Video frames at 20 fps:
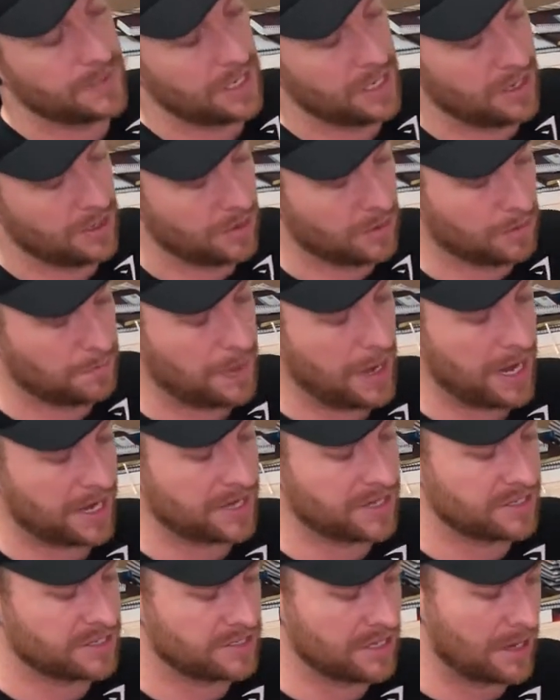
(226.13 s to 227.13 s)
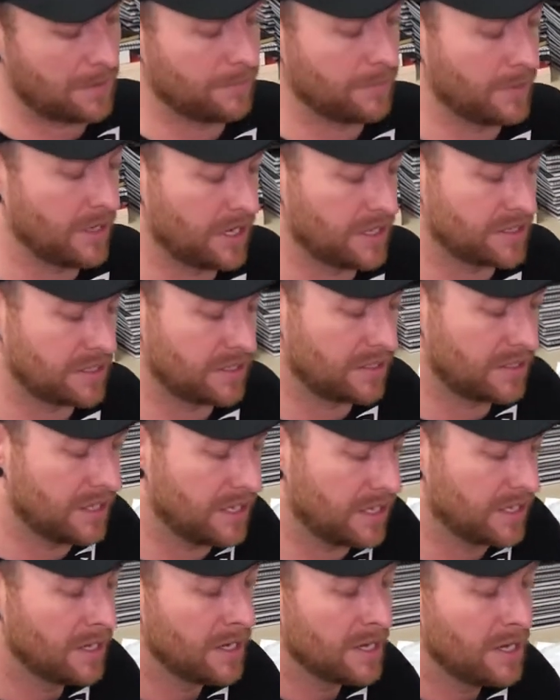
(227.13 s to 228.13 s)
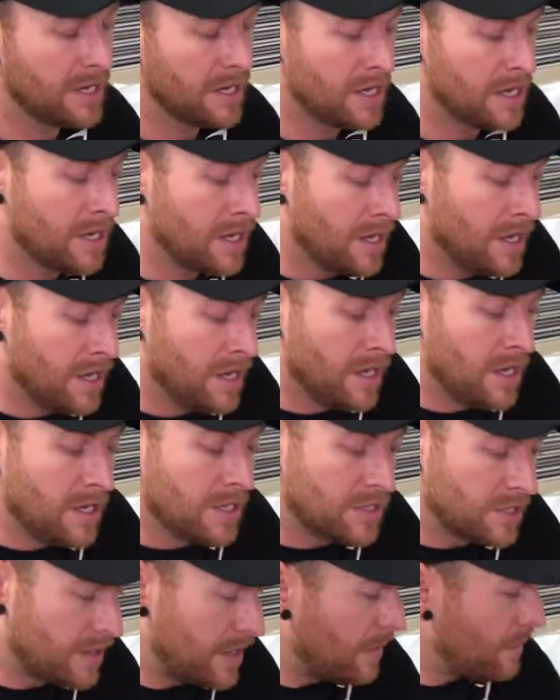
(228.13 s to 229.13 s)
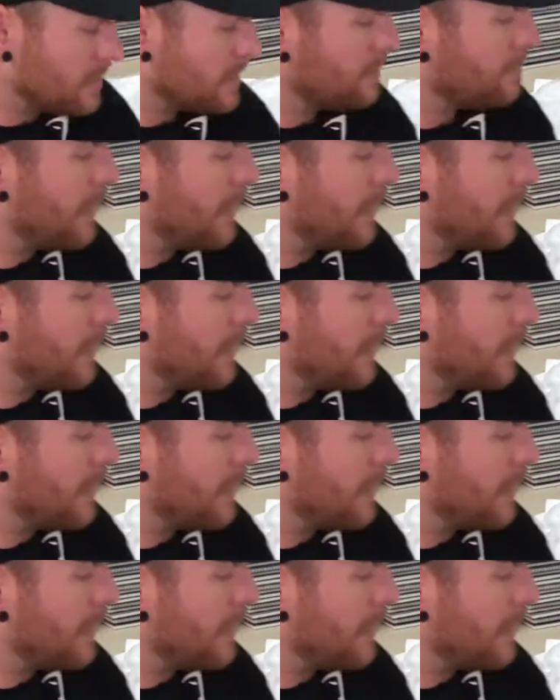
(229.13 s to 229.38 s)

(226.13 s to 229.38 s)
it all packages up nice and neat. So that was the